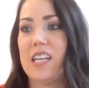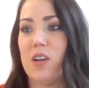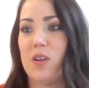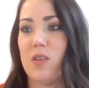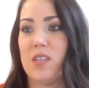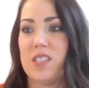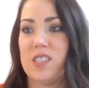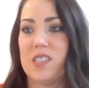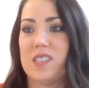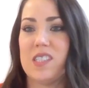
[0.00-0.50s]

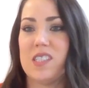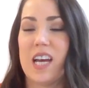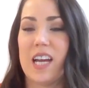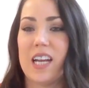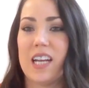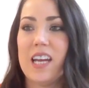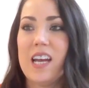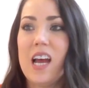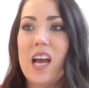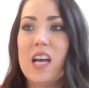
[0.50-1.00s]
This is not
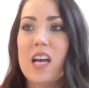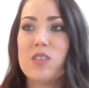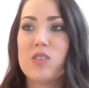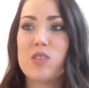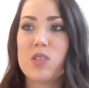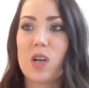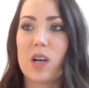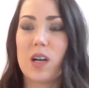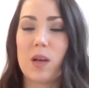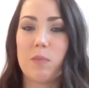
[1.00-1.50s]
a
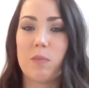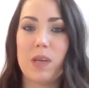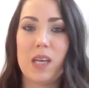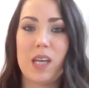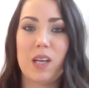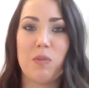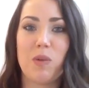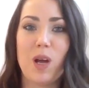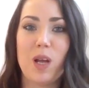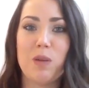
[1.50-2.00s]
startup
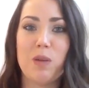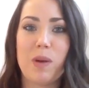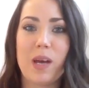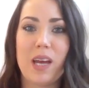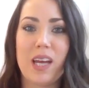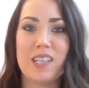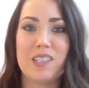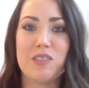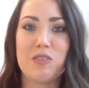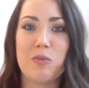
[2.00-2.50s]
being run by
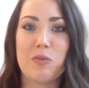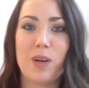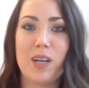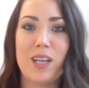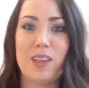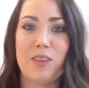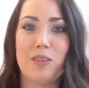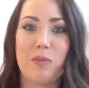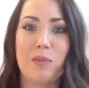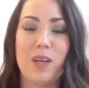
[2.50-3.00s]
a
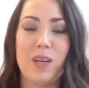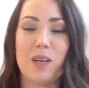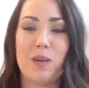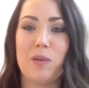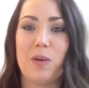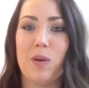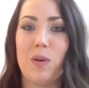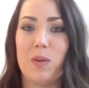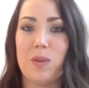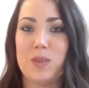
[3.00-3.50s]

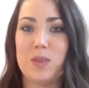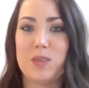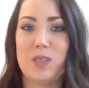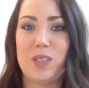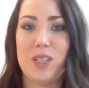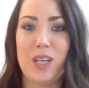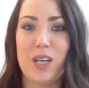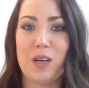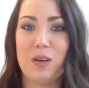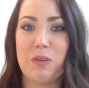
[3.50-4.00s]
23-year-old,
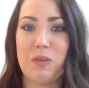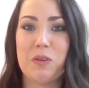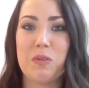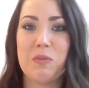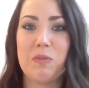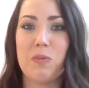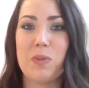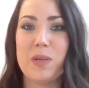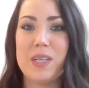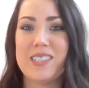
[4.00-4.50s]

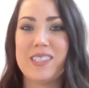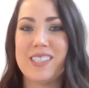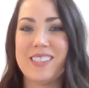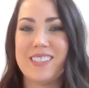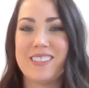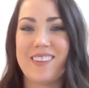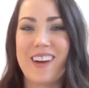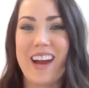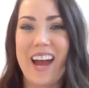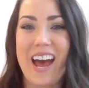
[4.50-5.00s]
recent
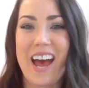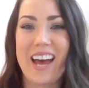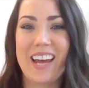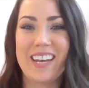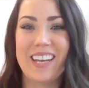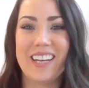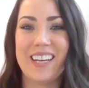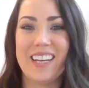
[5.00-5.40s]
grad